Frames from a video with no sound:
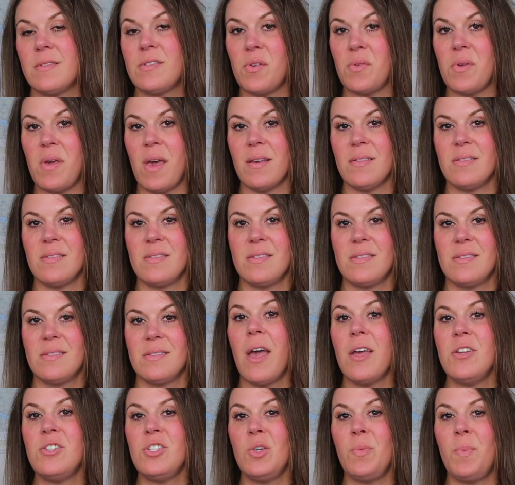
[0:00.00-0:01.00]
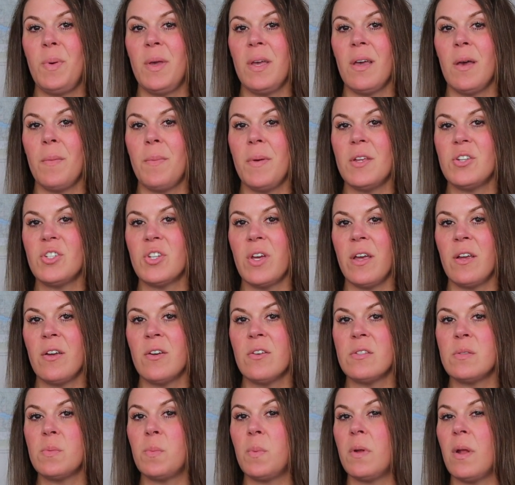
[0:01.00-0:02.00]
So yes, I do pick up
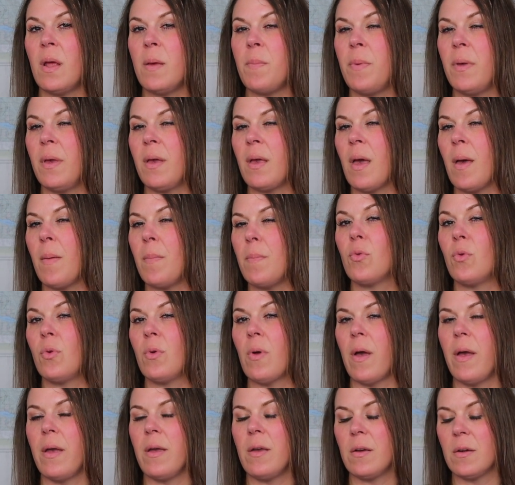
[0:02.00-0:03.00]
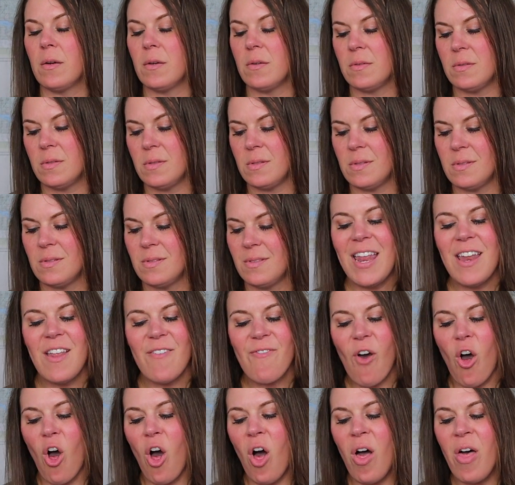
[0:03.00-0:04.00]
hitchhikers, but I pick up through hikers. And
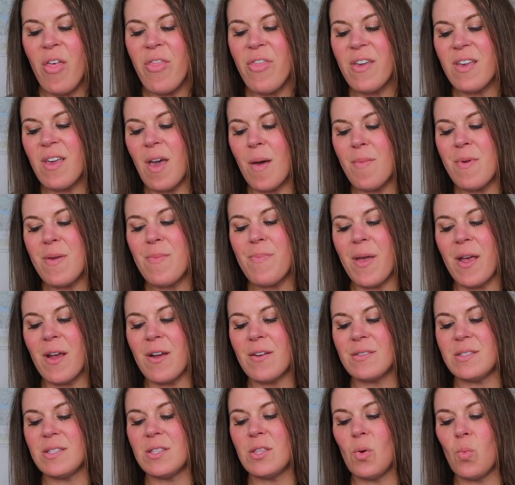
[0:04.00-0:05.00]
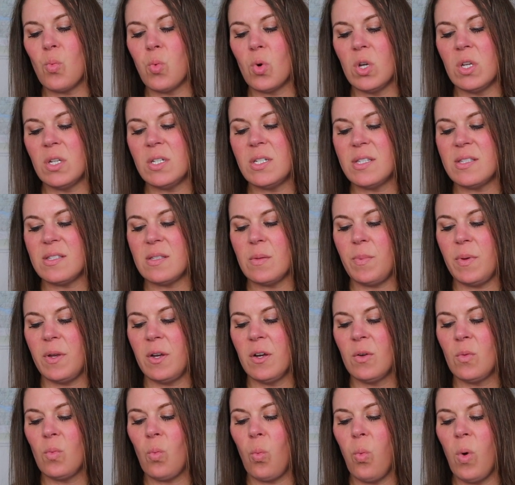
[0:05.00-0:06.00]
if all the gummy bears in the world
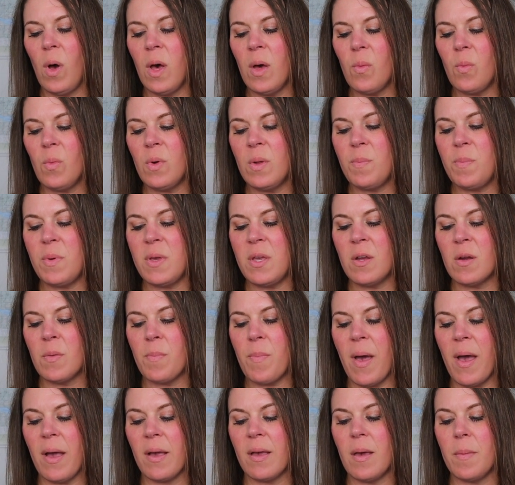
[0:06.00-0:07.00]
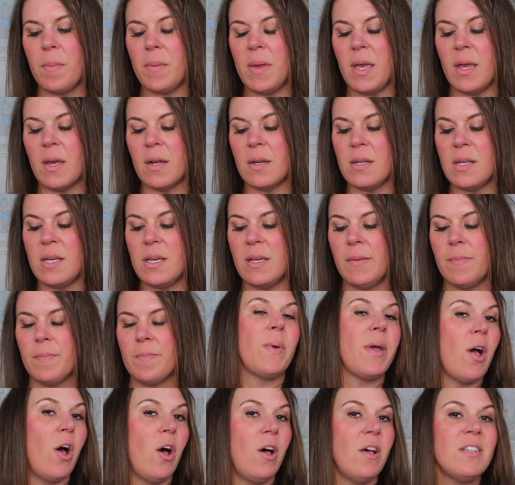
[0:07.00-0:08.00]
disappeared, what would be your backup candy?
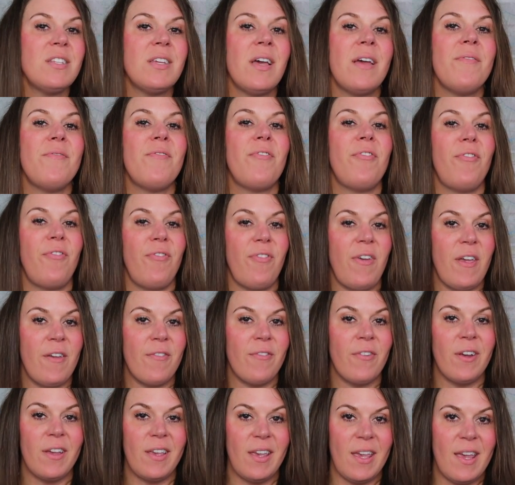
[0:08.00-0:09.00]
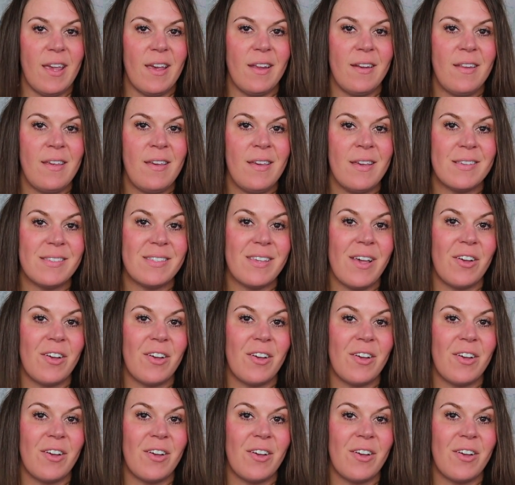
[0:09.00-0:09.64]
My all-time favorite candy is